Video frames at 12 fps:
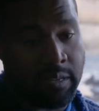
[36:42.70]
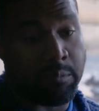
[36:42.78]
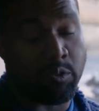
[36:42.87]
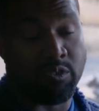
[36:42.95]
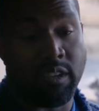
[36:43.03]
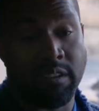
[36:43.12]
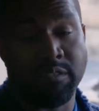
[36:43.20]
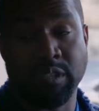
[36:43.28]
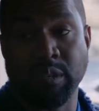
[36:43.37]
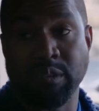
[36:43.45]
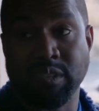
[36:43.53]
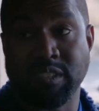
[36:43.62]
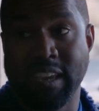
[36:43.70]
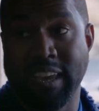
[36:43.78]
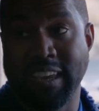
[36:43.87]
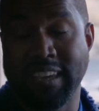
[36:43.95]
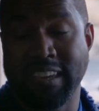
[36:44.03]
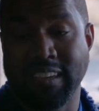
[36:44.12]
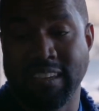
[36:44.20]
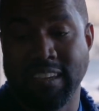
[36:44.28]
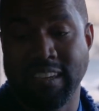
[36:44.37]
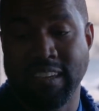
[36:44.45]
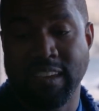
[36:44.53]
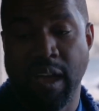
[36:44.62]
liberals love to do is say,
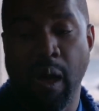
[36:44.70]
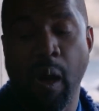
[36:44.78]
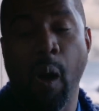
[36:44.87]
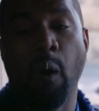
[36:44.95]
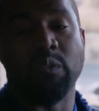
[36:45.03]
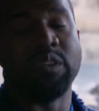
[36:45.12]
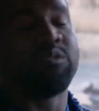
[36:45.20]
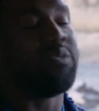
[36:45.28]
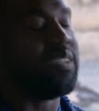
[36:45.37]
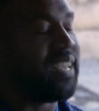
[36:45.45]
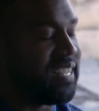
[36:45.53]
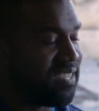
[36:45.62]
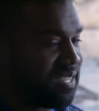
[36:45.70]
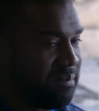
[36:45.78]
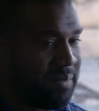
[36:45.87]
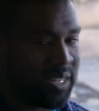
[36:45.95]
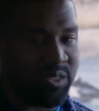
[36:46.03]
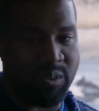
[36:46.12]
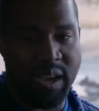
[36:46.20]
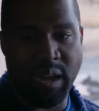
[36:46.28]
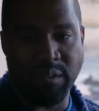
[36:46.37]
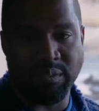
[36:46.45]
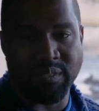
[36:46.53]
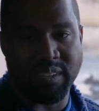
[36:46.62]
oh, this relates to mental
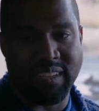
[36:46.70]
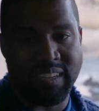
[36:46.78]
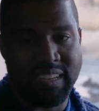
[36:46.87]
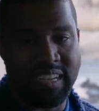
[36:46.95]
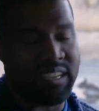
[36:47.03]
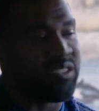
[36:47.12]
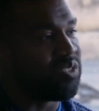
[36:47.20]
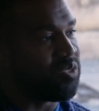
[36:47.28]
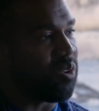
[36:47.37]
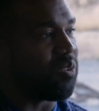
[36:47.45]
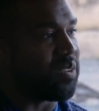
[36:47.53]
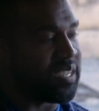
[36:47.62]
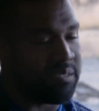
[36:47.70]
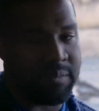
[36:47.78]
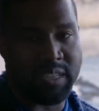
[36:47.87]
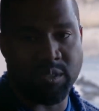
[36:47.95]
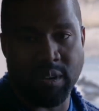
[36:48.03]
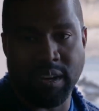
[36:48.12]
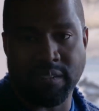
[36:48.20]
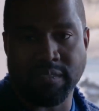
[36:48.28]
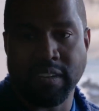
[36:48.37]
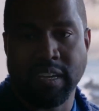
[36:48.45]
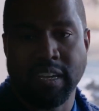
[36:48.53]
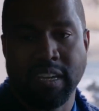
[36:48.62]
health. His story is mental
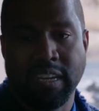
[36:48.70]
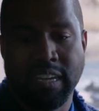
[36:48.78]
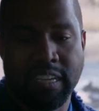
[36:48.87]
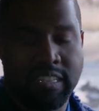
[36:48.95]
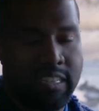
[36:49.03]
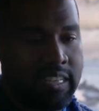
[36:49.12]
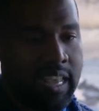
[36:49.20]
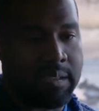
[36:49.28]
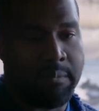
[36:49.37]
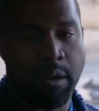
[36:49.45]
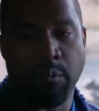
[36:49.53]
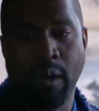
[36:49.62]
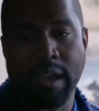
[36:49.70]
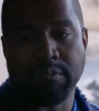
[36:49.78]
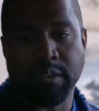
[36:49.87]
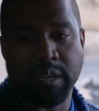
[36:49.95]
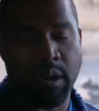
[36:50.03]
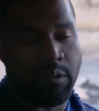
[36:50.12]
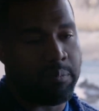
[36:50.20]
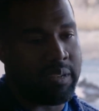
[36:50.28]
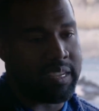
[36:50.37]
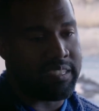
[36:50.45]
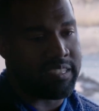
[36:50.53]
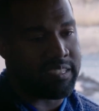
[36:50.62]
health. Is he like, my wife would go
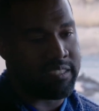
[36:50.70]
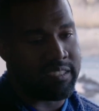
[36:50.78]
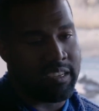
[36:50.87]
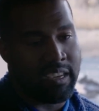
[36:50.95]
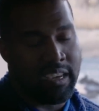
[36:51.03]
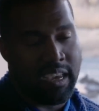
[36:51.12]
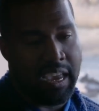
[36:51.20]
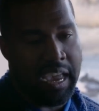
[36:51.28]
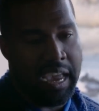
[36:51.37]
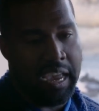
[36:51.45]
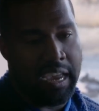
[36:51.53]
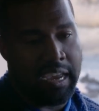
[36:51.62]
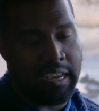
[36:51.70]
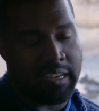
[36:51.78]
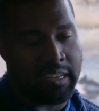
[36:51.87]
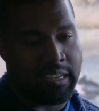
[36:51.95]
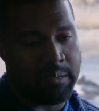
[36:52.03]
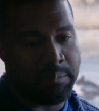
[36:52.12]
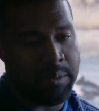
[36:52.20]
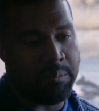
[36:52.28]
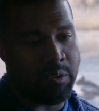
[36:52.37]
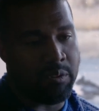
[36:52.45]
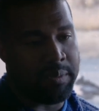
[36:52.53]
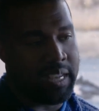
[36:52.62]
places and
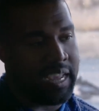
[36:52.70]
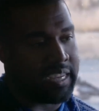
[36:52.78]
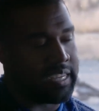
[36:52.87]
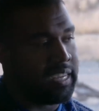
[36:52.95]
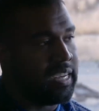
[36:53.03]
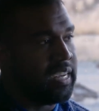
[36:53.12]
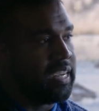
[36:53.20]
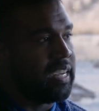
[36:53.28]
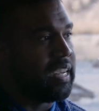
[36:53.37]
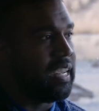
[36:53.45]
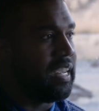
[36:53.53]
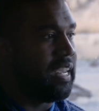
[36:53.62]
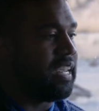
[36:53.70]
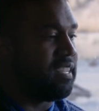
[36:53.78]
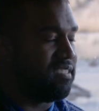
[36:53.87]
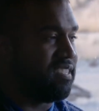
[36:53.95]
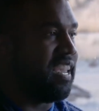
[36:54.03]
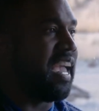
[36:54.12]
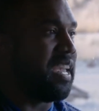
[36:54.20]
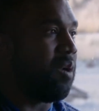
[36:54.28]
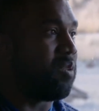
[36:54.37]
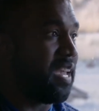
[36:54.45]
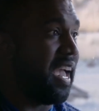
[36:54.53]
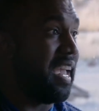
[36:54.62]
people would be like, is
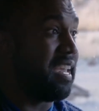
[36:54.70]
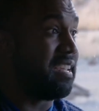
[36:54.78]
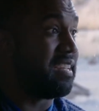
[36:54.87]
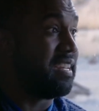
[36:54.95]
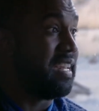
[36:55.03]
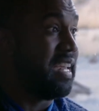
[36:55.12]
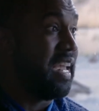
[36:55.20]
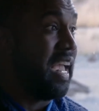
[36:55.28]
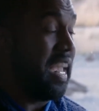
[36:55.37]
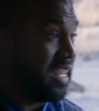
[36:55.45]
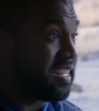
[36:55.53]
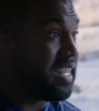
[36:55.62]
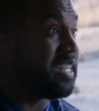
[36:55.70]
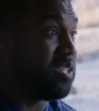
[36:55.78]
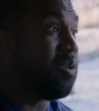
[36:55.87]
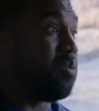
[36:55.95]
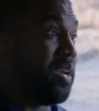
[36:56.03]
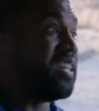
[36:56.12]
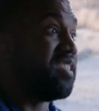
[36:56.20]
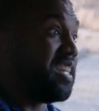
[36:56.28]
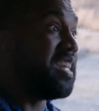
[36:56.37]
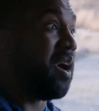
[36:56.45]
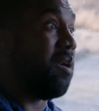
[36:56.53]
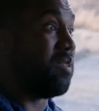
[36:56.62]
Ye okay? Is
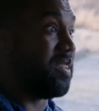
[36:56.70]
he